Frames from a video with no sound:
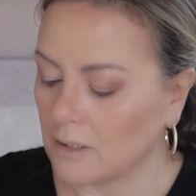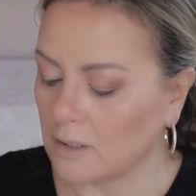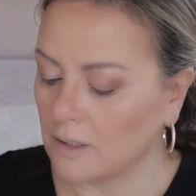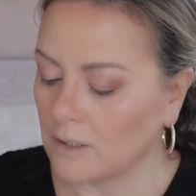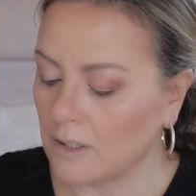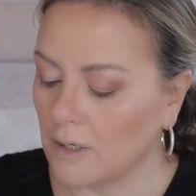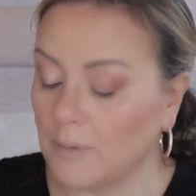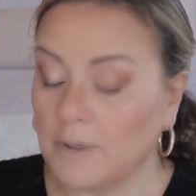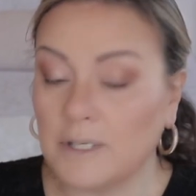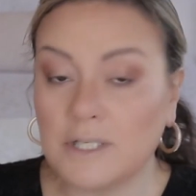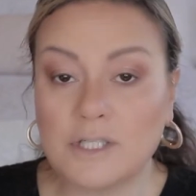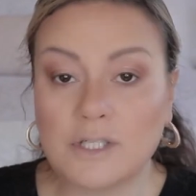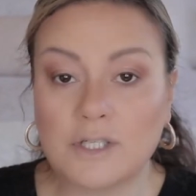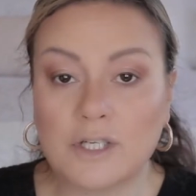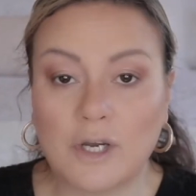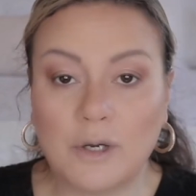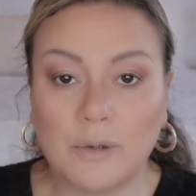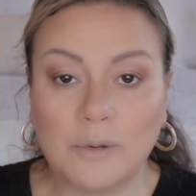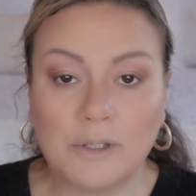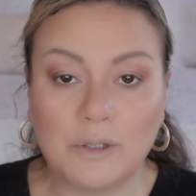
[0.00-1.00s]
going to
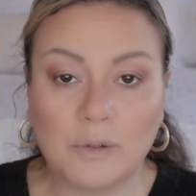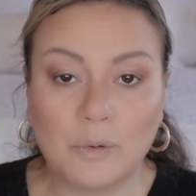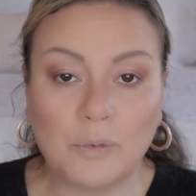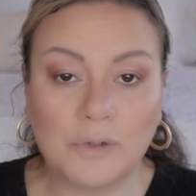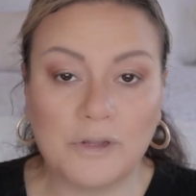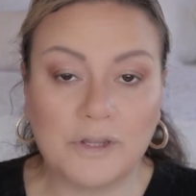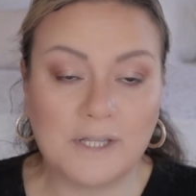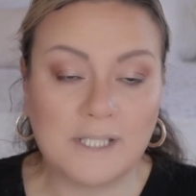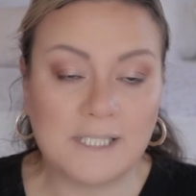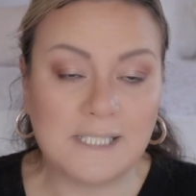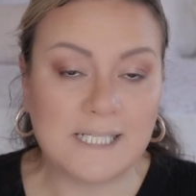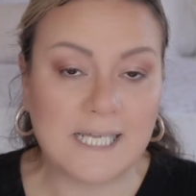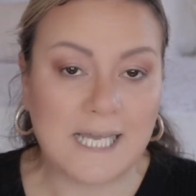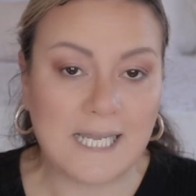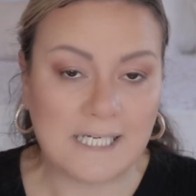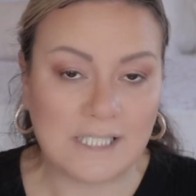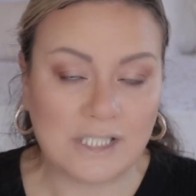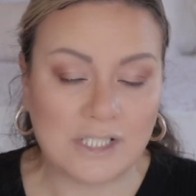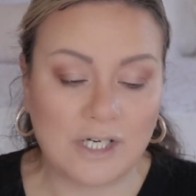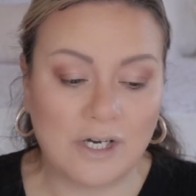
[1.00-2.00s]
go in with the
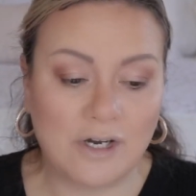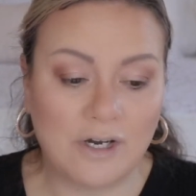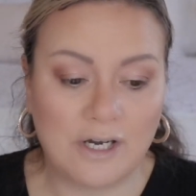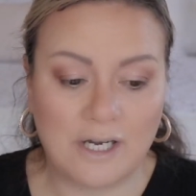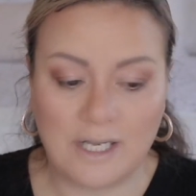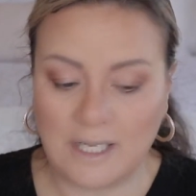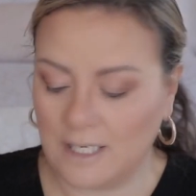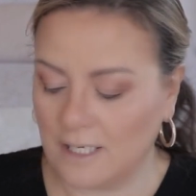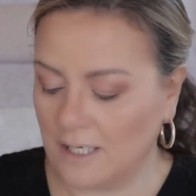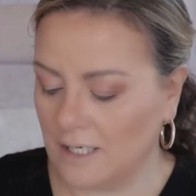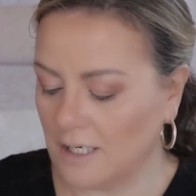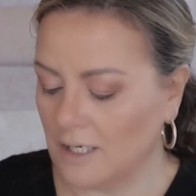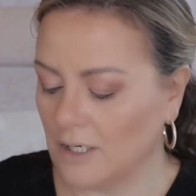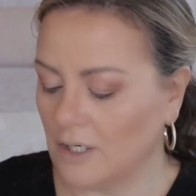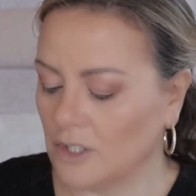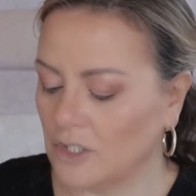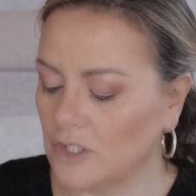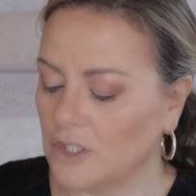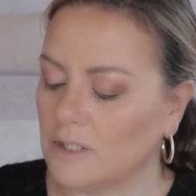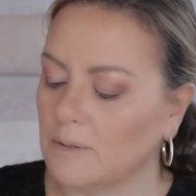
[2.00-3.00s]
Date Eye
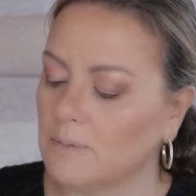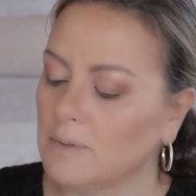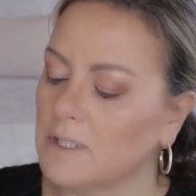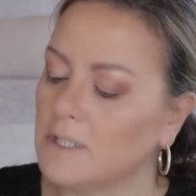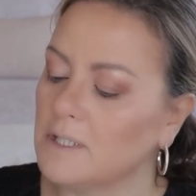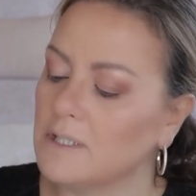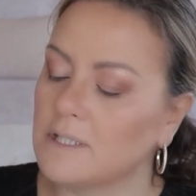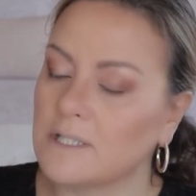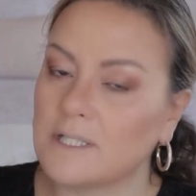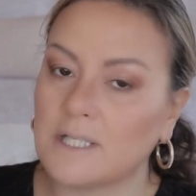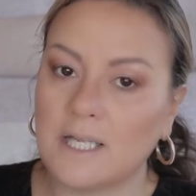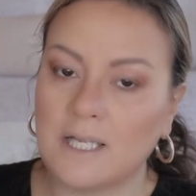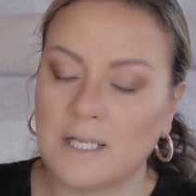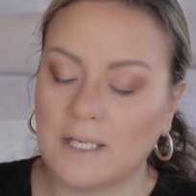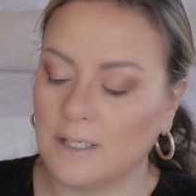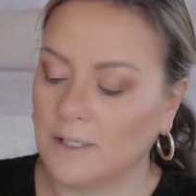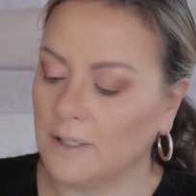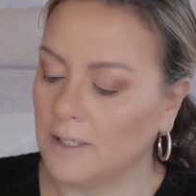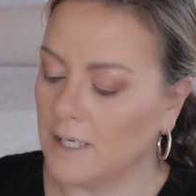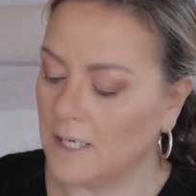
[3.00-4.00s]
Shimmers
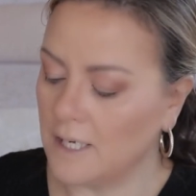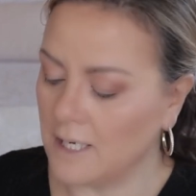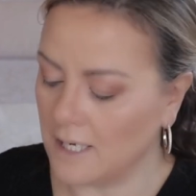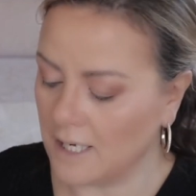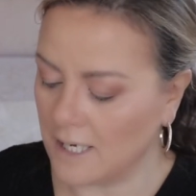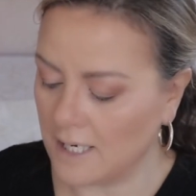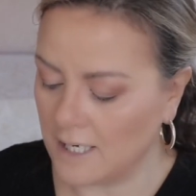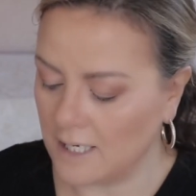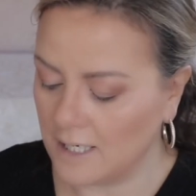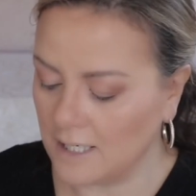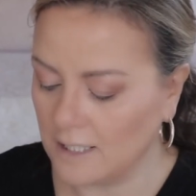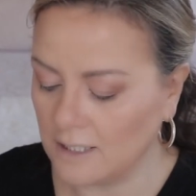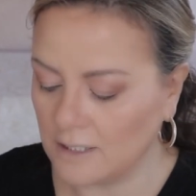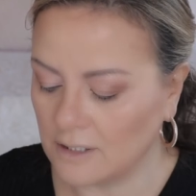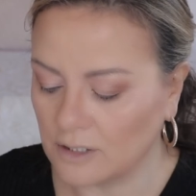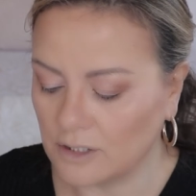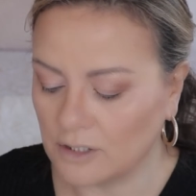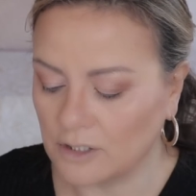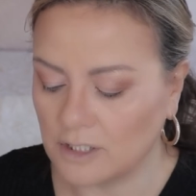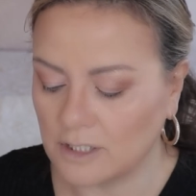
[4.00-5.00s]

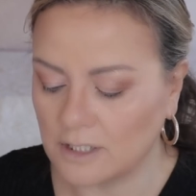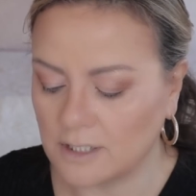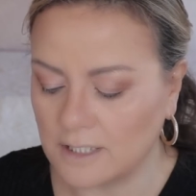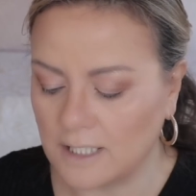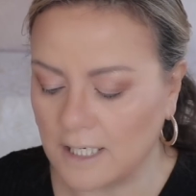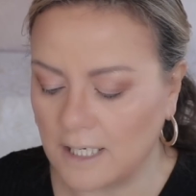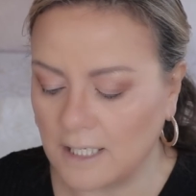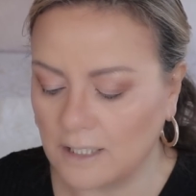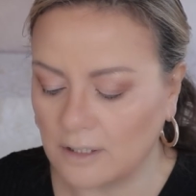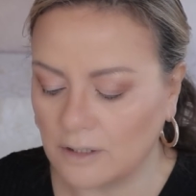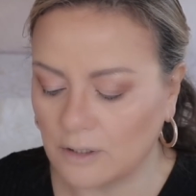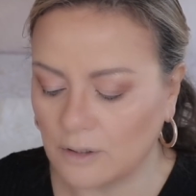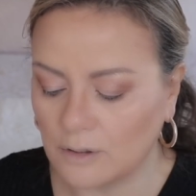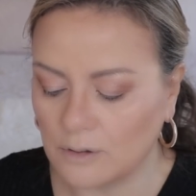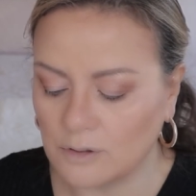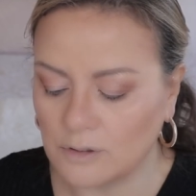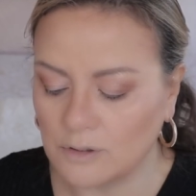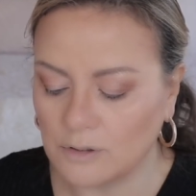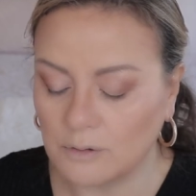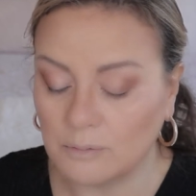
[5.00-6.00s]
and just add
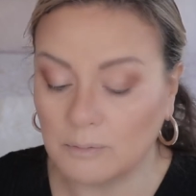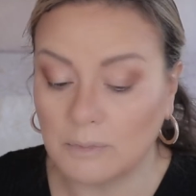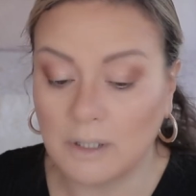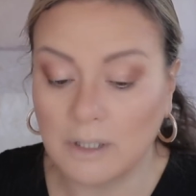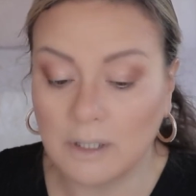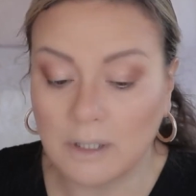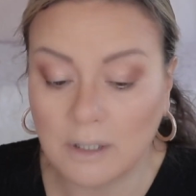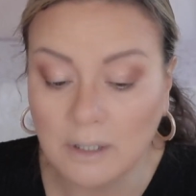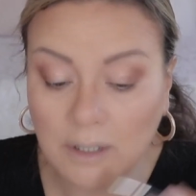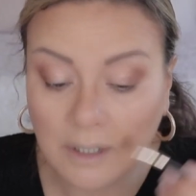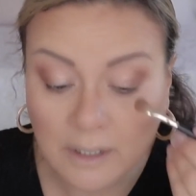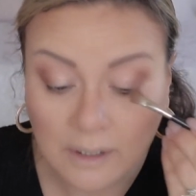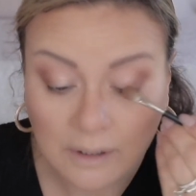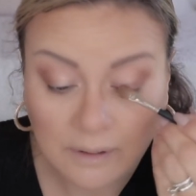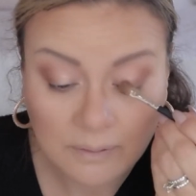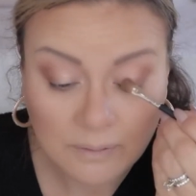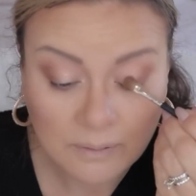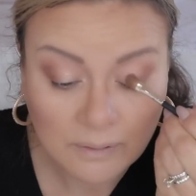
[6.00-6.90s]
those to my eye.